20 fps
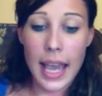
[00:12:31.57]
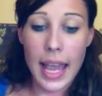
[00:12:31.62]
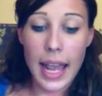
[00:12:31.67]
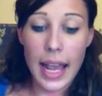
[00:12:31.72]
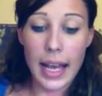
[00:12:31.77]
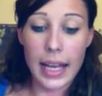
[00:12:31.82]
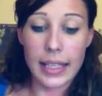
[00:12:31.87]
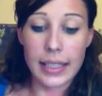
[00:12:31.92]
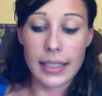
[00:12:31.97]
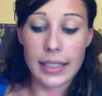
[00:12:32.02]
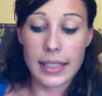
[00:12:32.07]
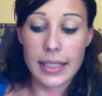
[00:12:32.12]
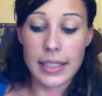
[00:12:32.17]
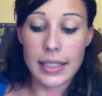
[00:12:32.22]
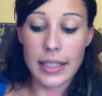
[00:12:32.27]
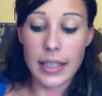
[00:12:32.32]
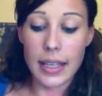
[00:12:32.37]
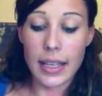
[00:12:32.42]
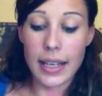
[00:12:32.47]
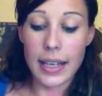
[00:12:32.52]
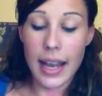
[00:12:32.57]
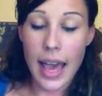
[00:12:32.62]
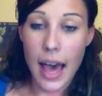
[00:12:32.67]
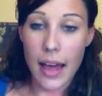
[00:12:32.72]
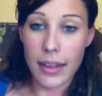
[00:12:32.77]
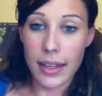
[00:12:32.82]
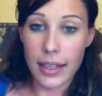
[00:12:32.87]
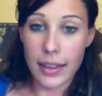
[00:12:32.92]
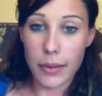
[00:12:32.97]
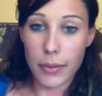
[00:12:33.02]
And
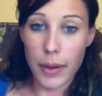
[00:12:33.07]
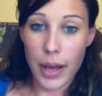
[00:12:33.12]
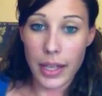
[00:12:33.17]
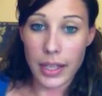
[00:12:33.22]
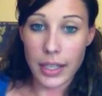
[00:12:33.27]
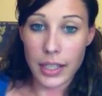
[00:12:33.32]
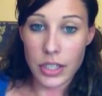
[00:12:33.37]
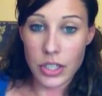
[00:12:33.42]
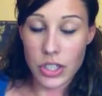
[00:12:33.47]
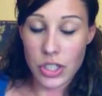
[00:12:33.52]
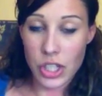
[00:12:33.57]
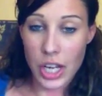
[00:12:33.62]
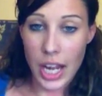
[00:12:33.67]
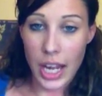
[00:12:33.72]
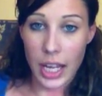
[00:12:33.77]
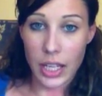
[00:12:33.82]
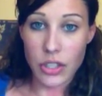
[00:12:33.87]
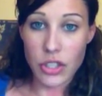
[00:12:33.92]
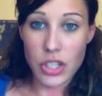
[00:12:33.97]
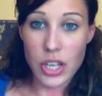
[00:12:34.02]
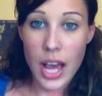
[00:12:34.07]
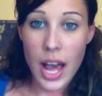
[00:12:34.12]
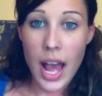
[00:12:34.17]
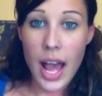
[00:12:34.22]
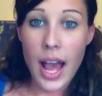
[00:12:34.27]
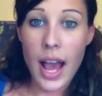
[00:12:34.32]
now that the weather has changed,